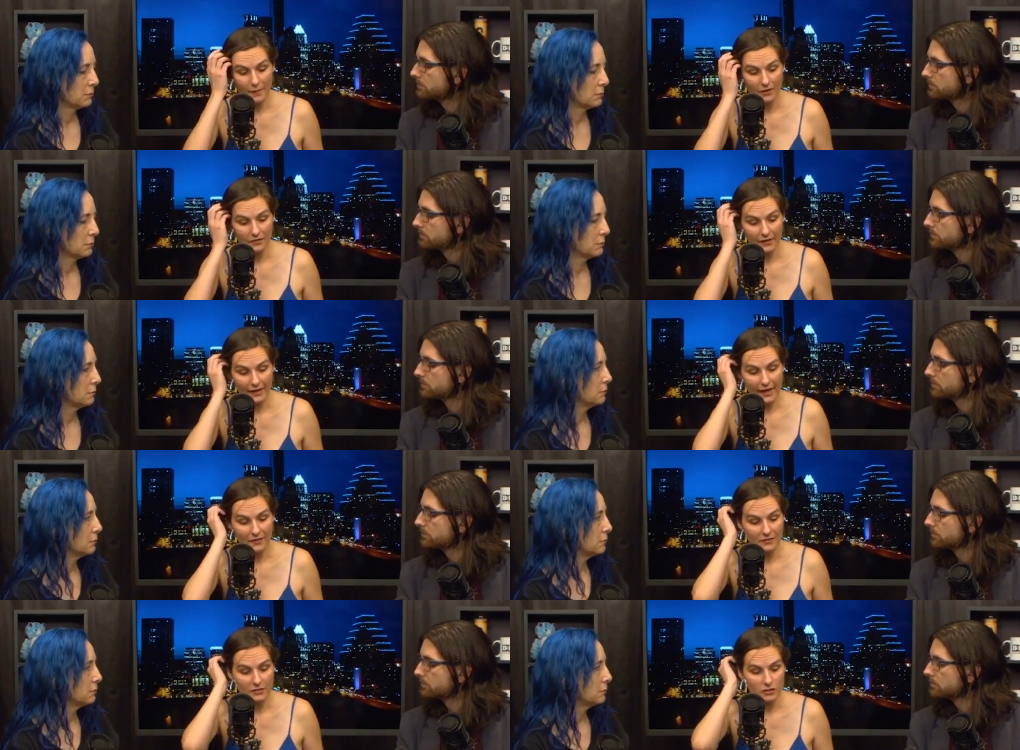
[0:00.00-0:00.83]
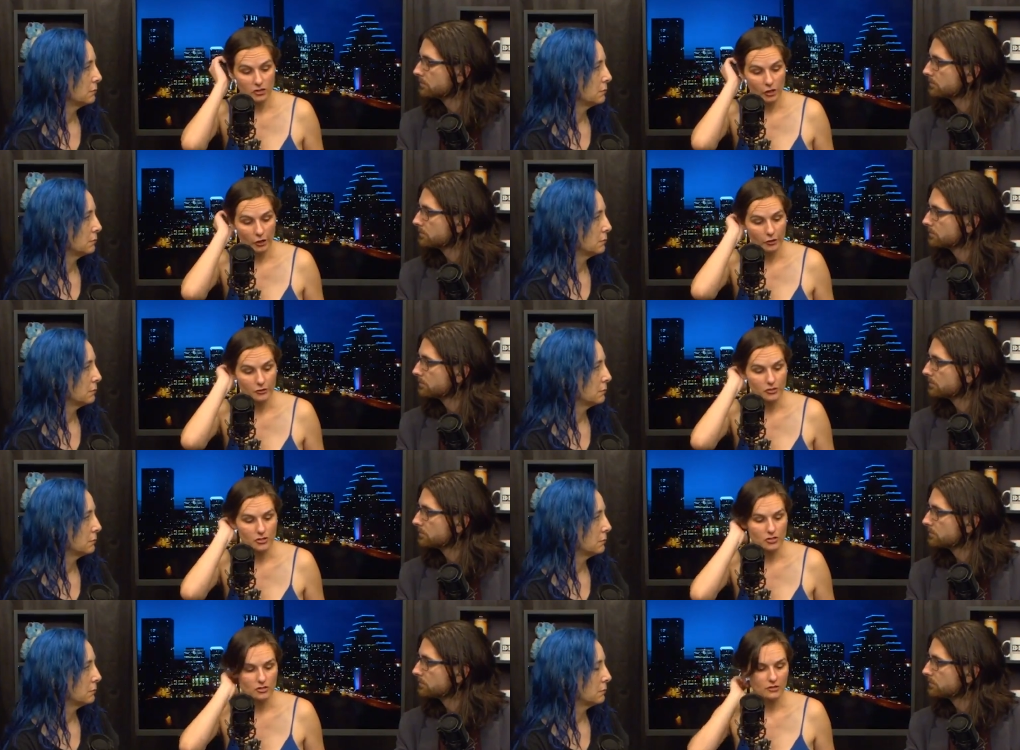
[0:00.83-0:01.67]
Speaker 1: about the Catholic
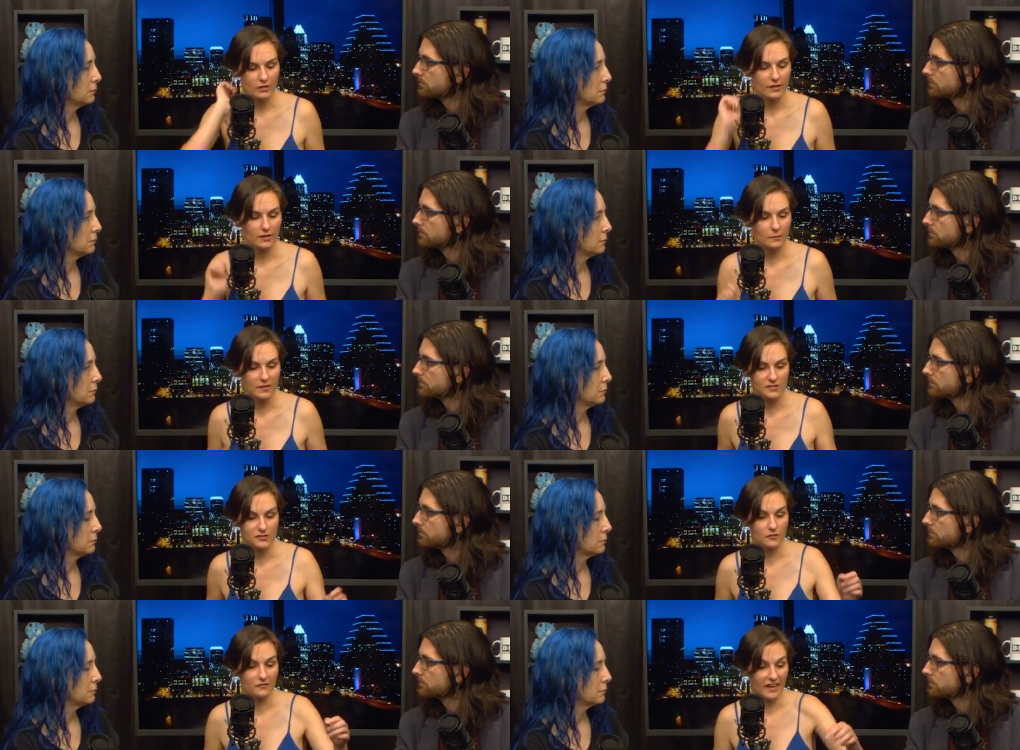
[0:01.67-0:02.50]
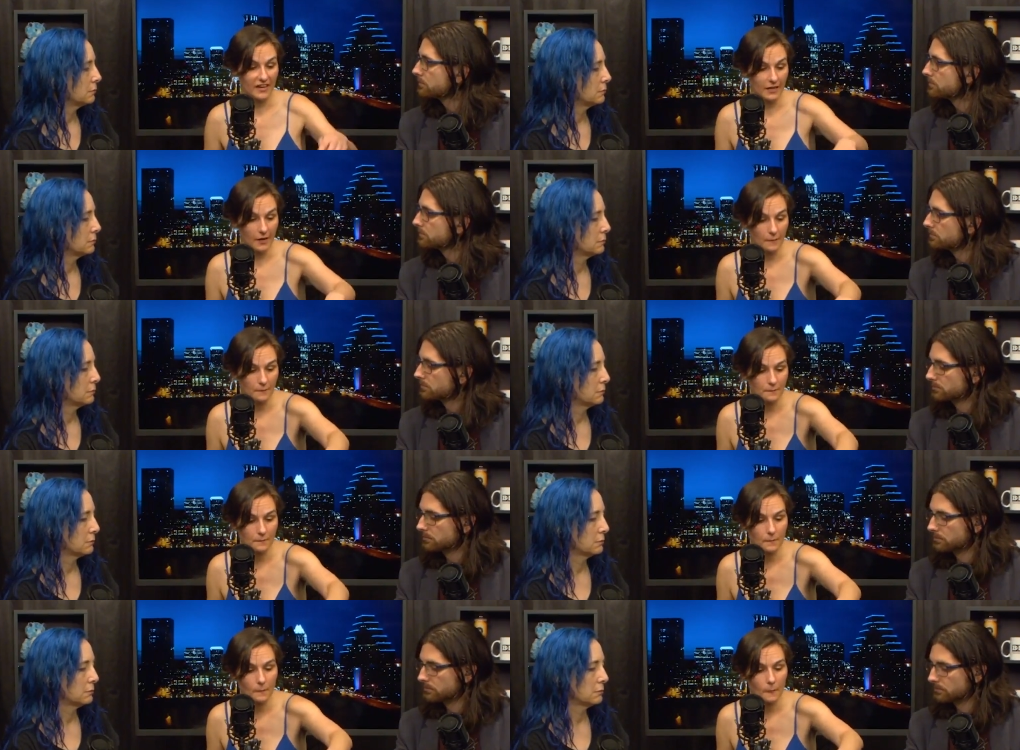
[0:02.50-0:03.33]
Church in Pennsylvania.
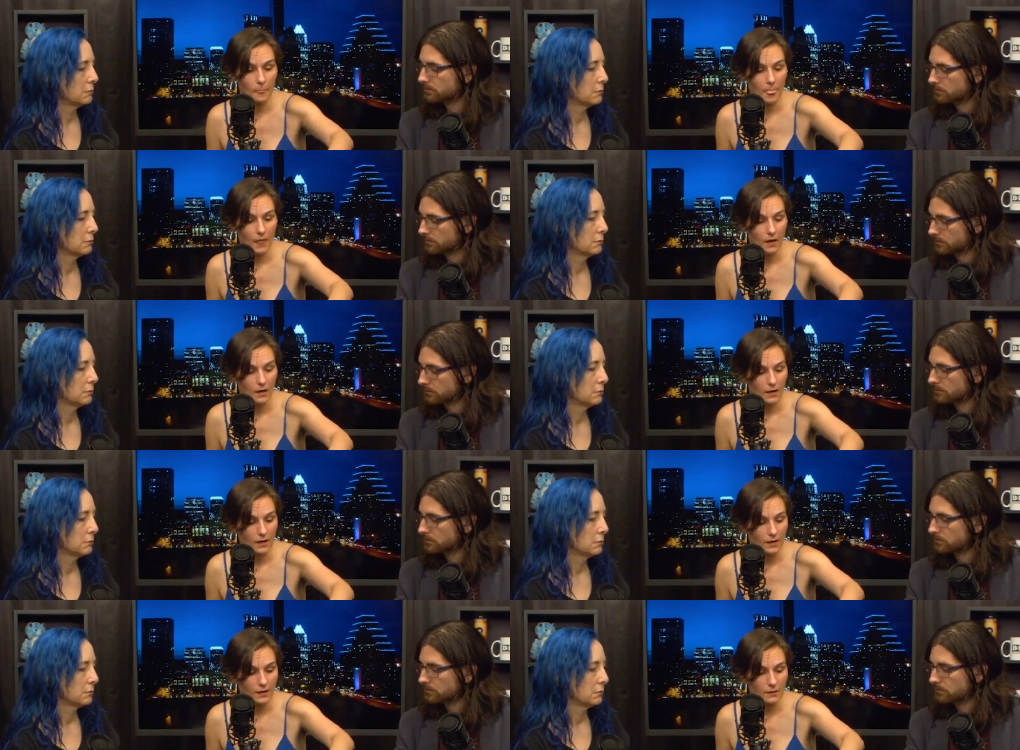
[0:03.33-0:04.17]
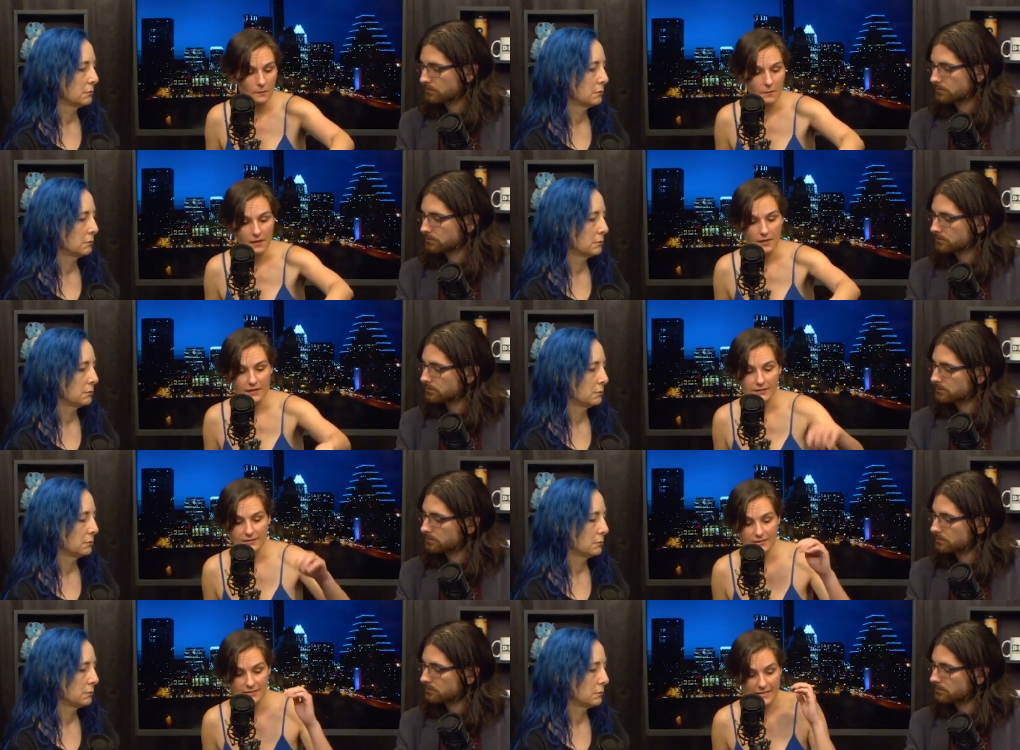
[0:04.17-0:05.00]
Hmm. Um,
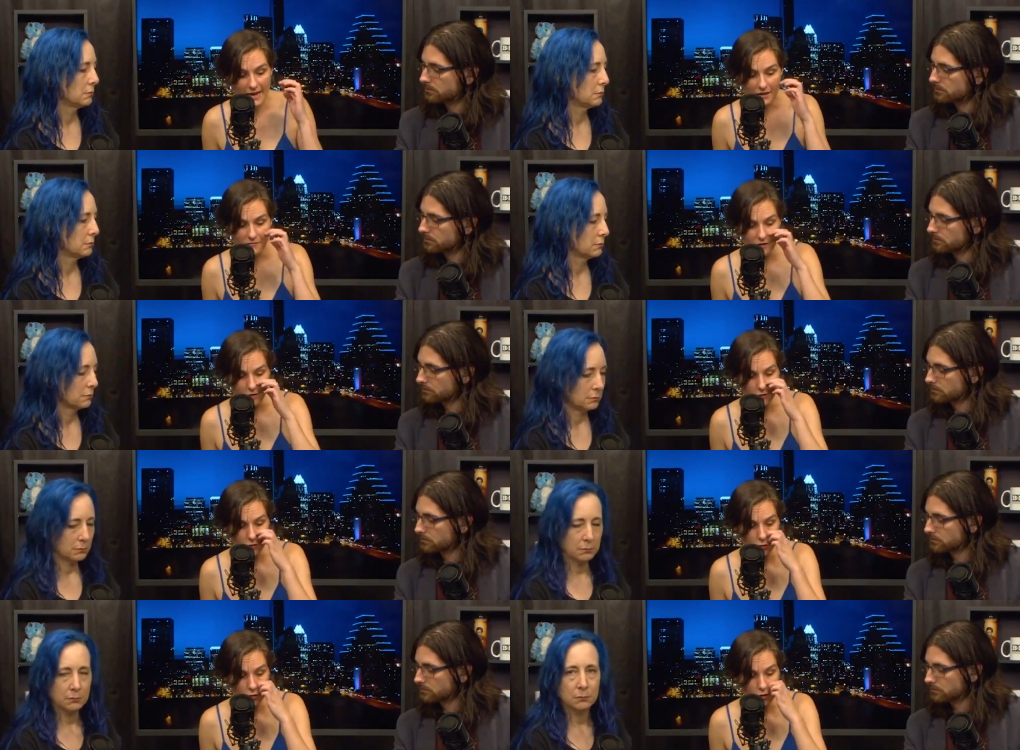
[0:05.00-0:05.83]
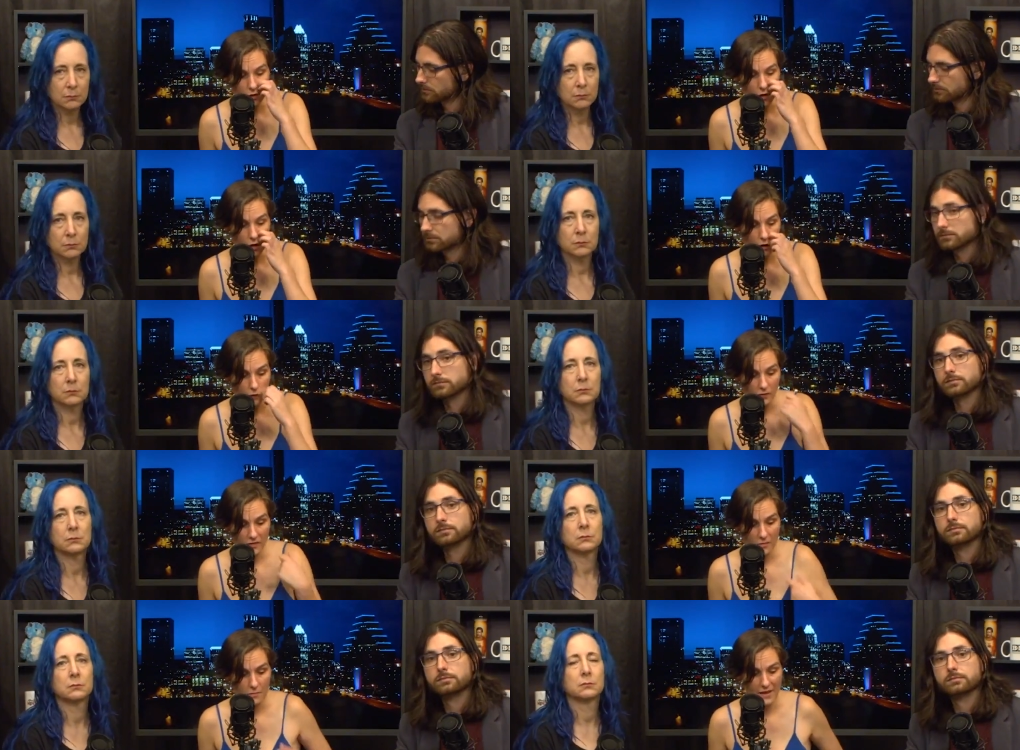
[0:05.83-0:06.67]
David, you are on
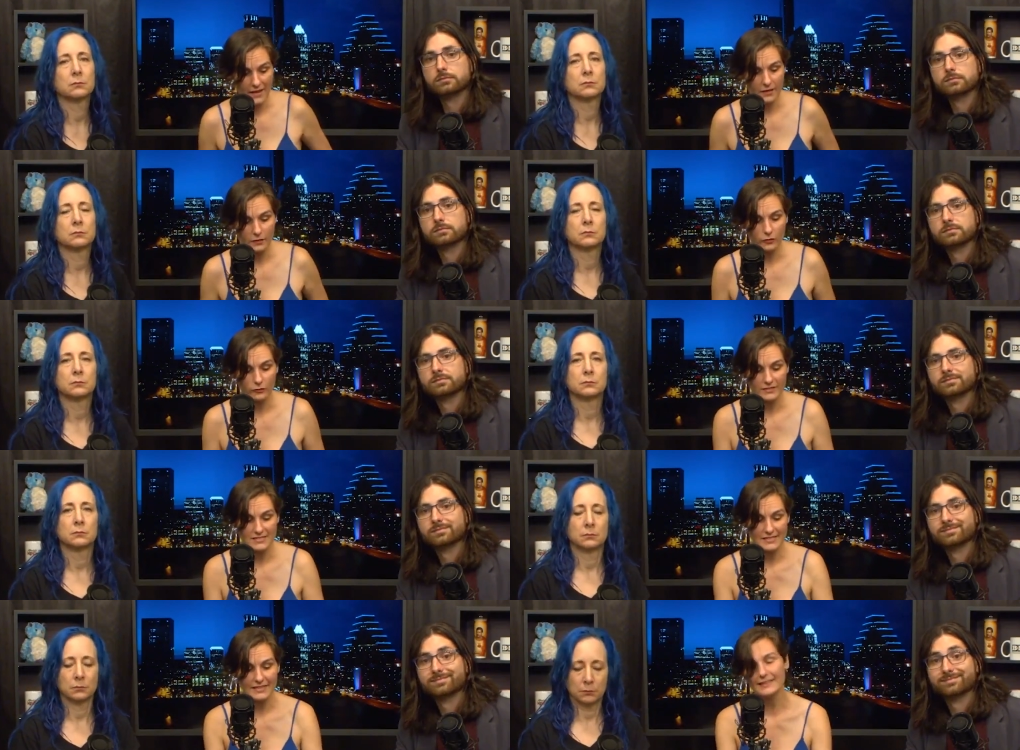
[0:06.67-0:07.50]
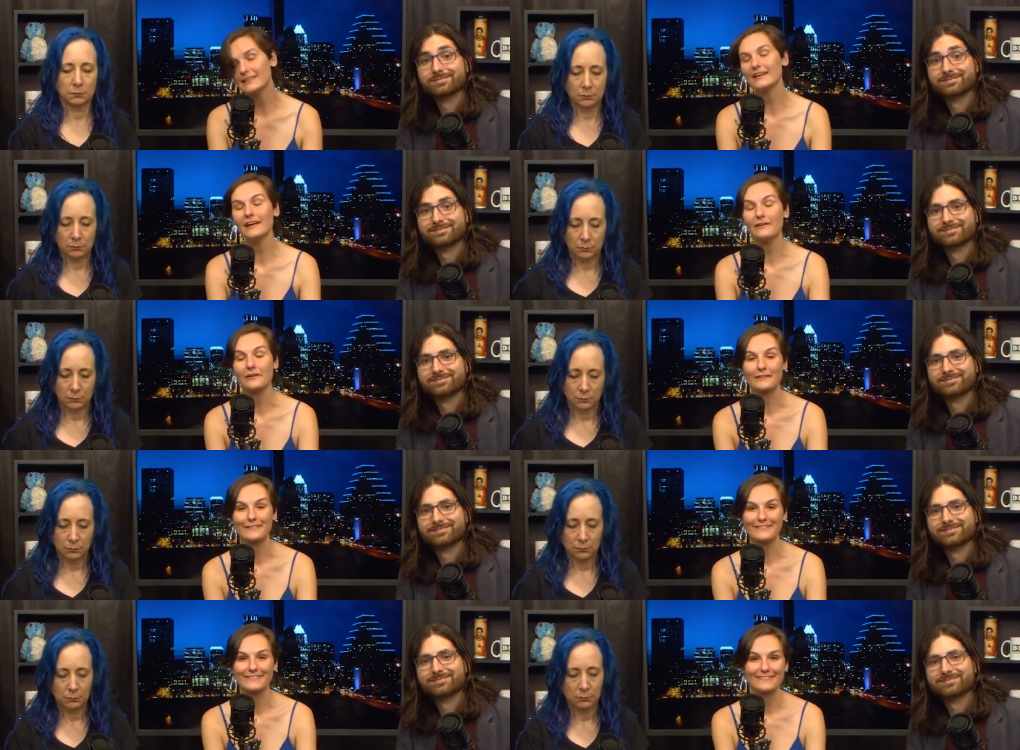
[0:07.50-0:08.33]
with Megan, Christy, and Clare.